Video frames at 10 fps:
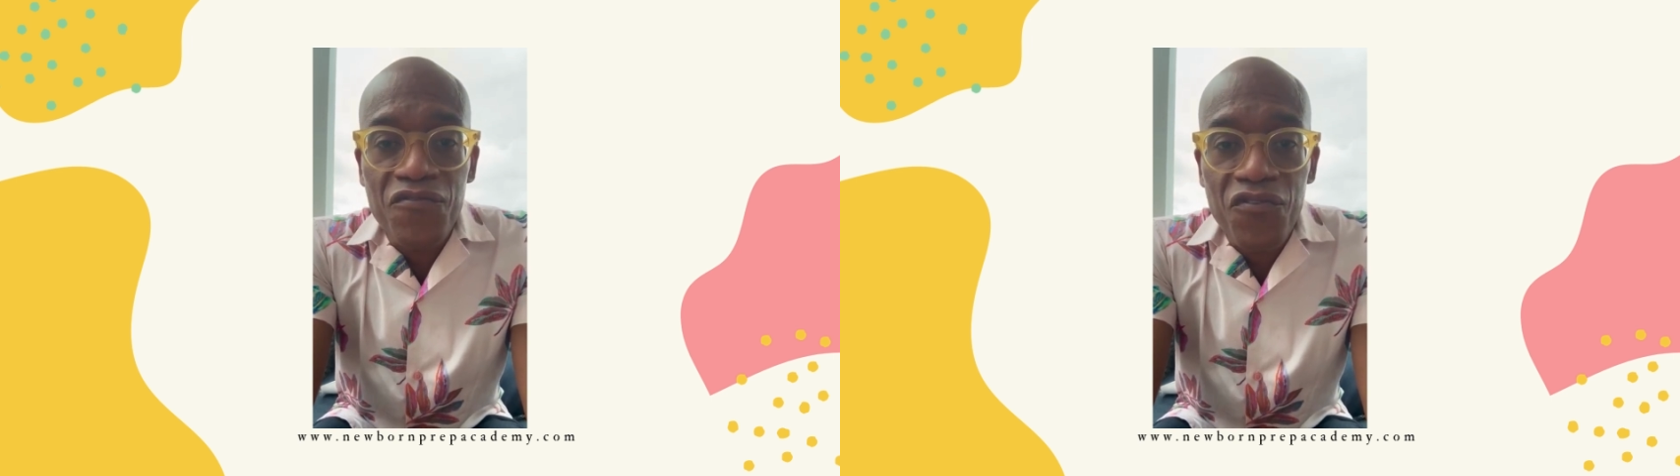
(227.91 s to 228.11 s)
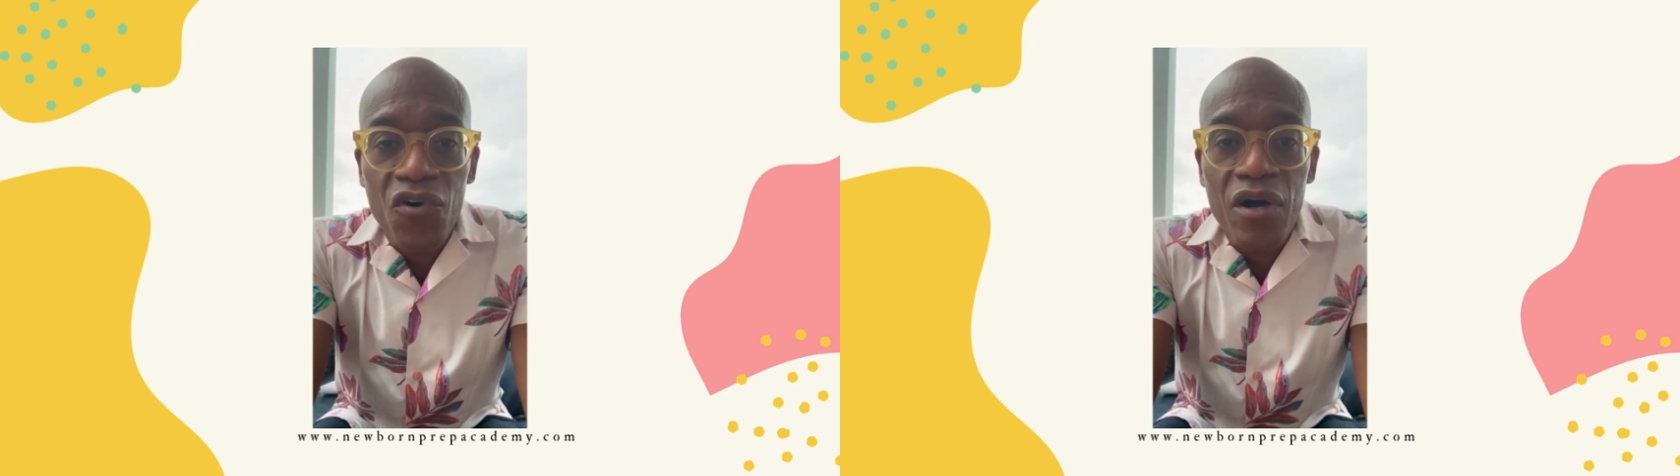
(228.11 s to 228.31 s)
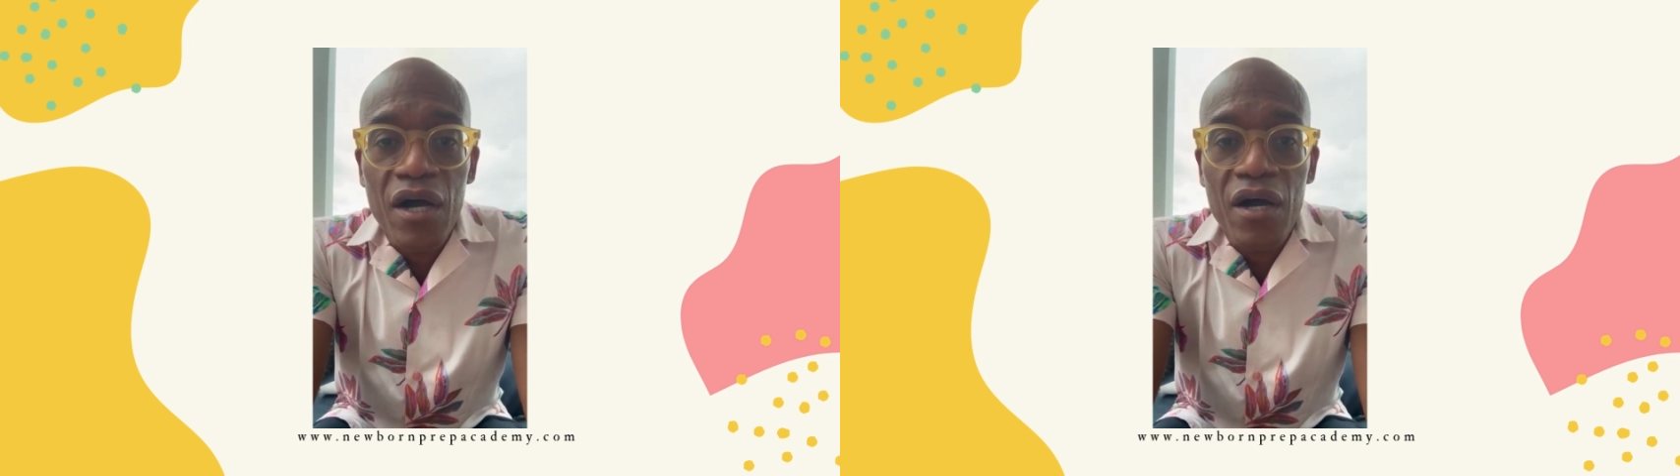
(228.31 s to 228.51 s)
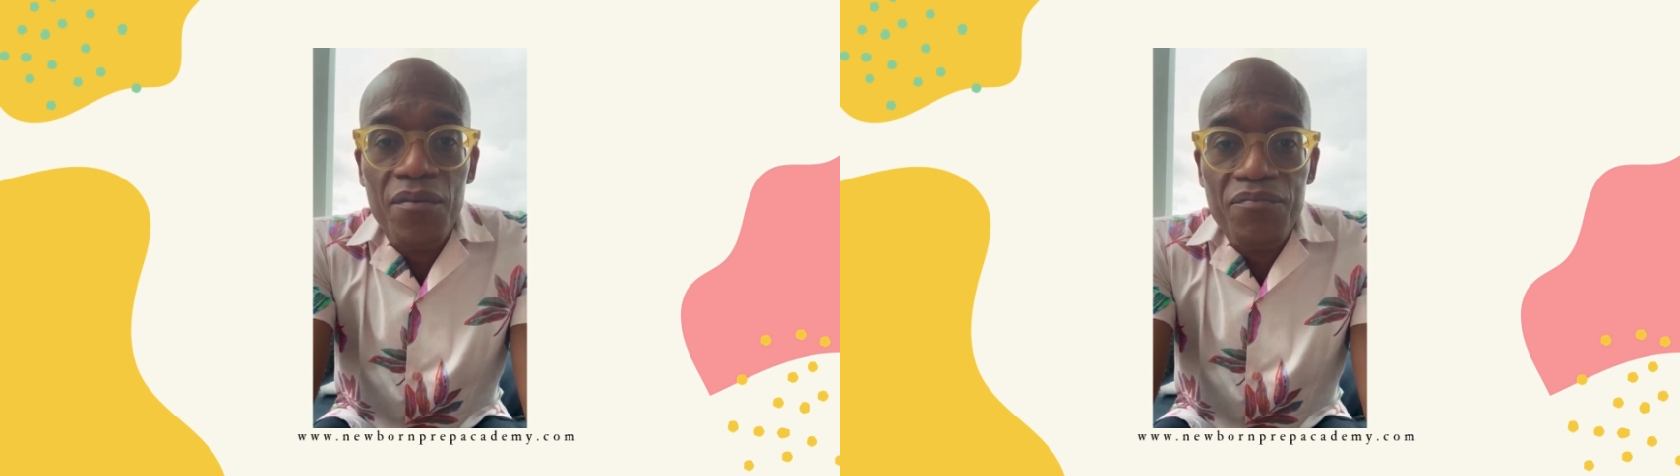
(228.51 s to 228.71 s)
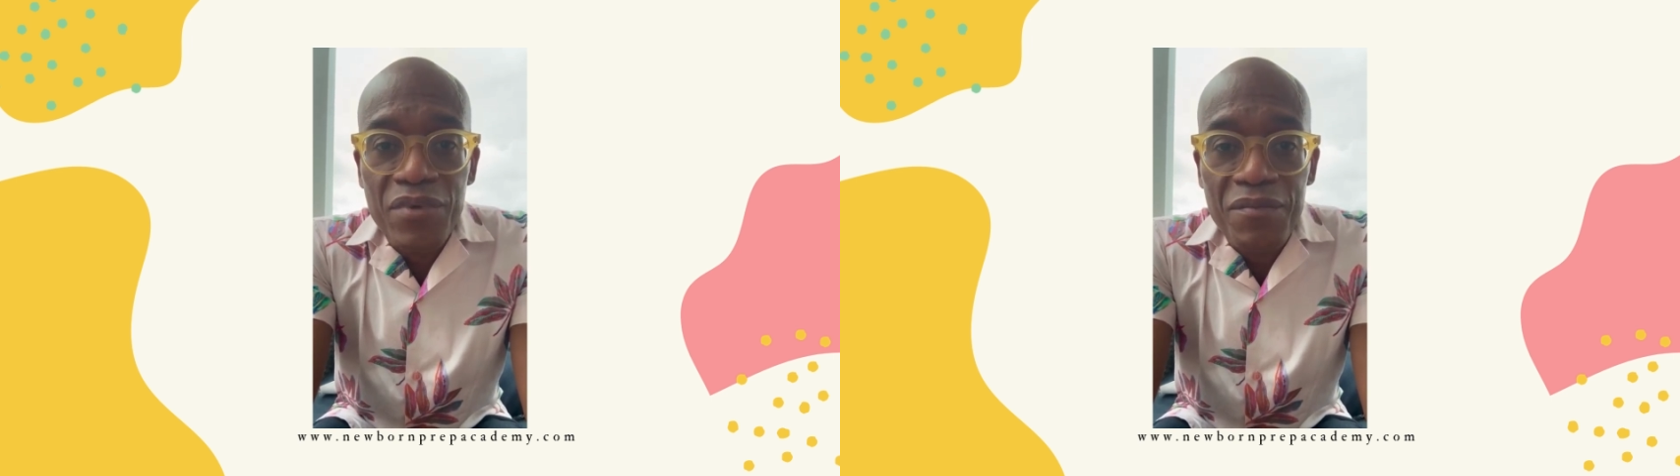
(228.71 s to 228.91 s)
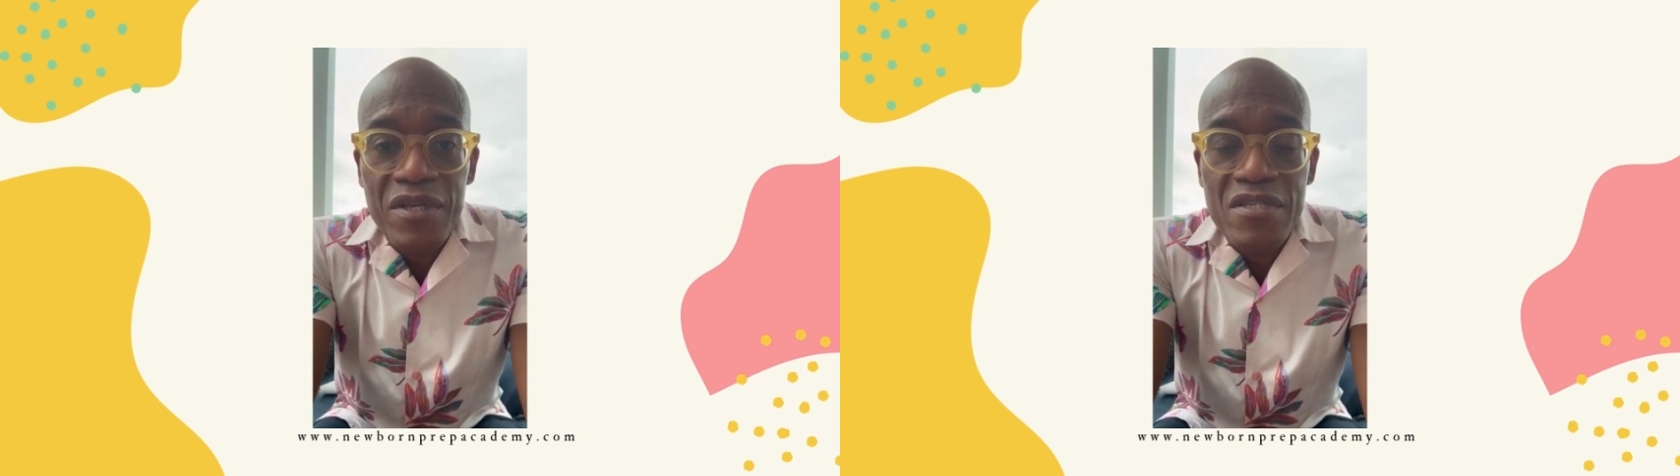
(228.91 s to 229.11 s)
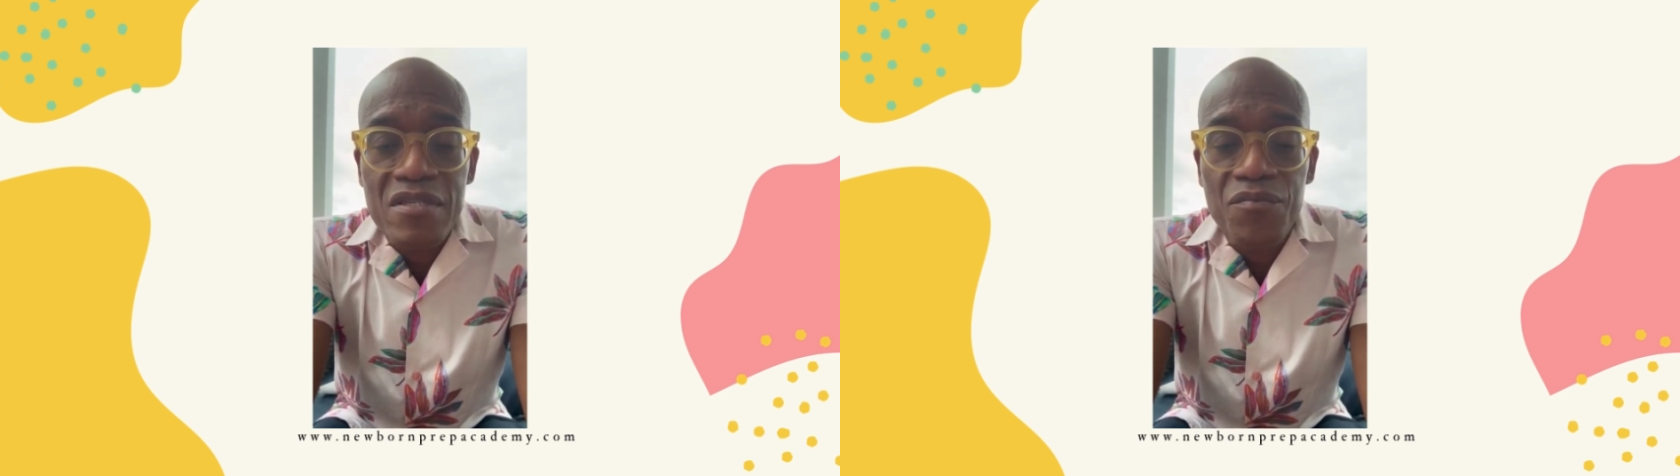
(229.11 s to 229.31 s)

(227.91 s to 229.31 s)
for babies,